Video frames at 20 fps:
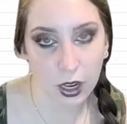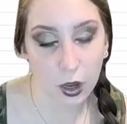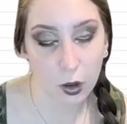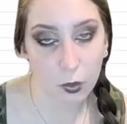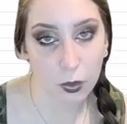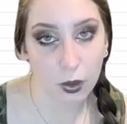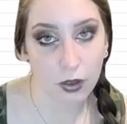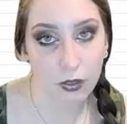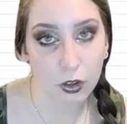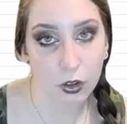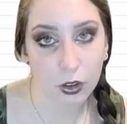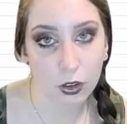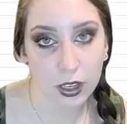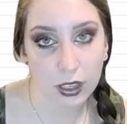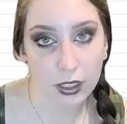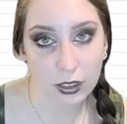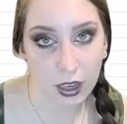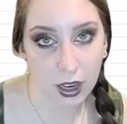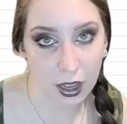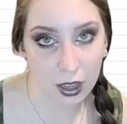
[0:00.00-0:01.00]
I hope you have a
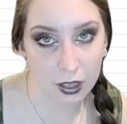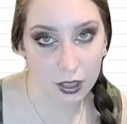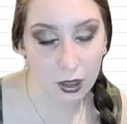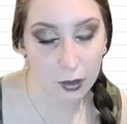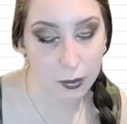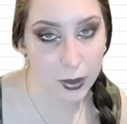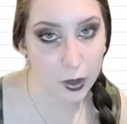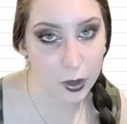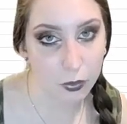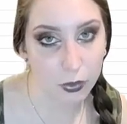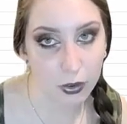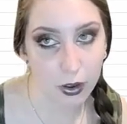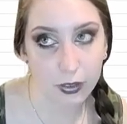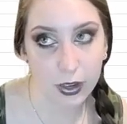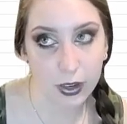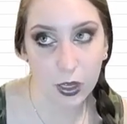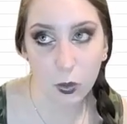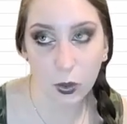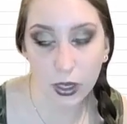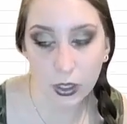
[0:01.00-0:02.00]
great day. Let me know if you have
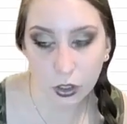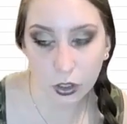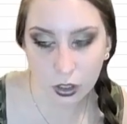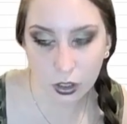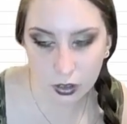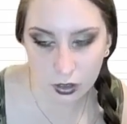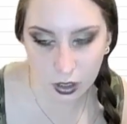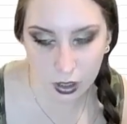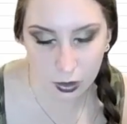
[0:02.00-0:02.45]
any questions,